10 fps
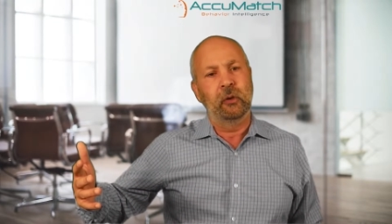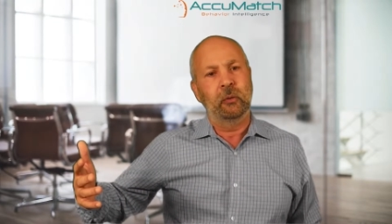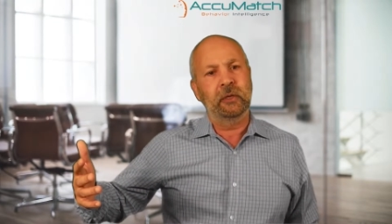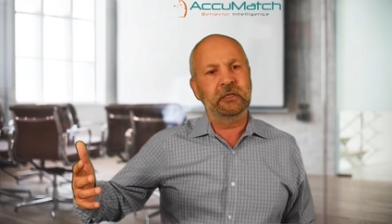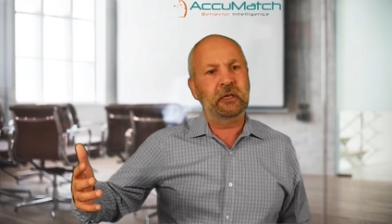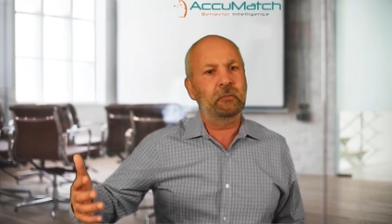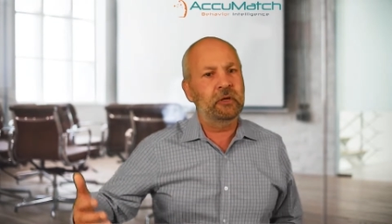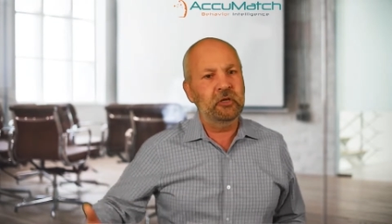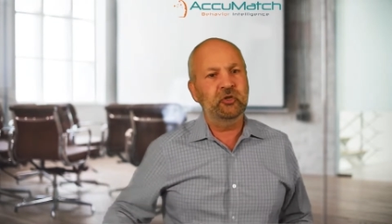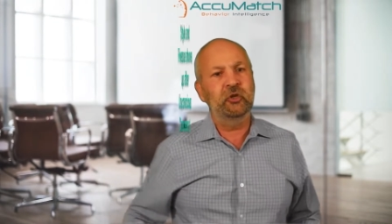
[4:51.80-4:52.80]
When
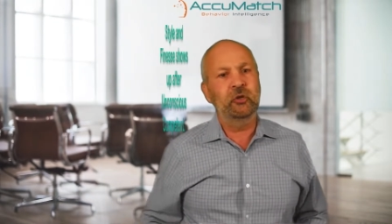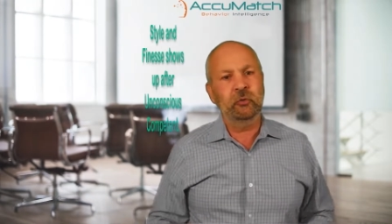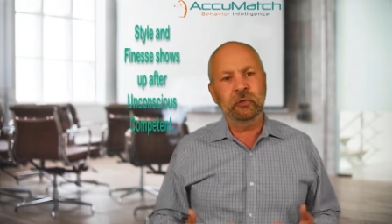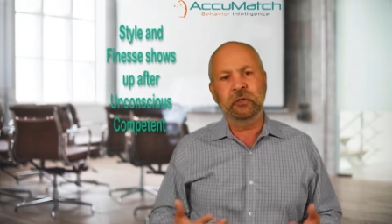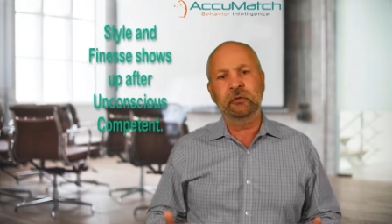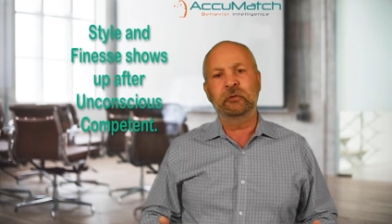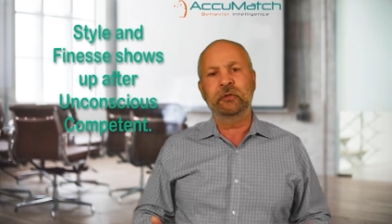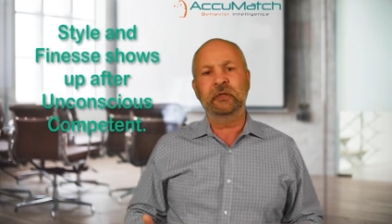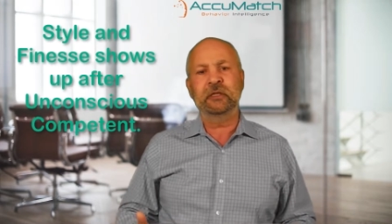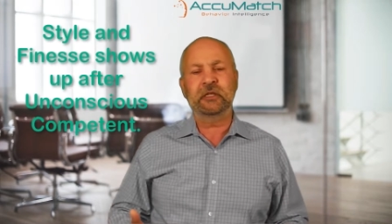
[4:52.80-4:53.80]
someone is new in an
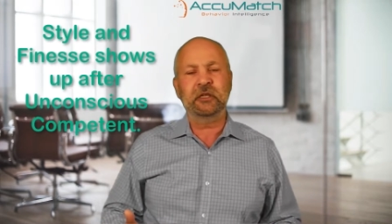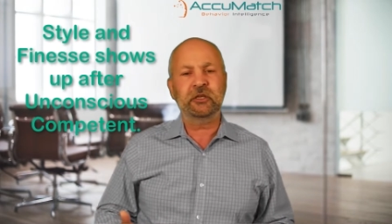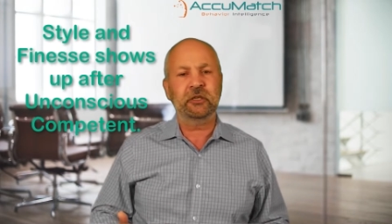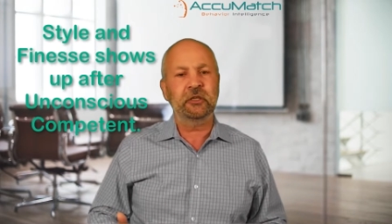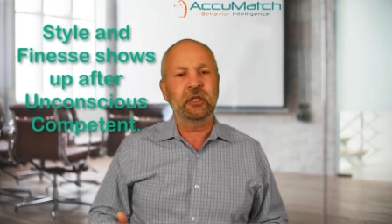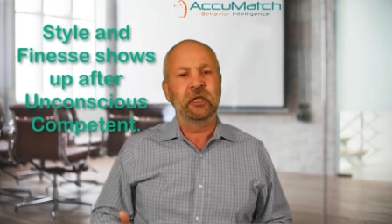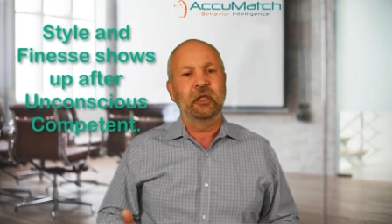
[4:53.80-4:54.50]
organization,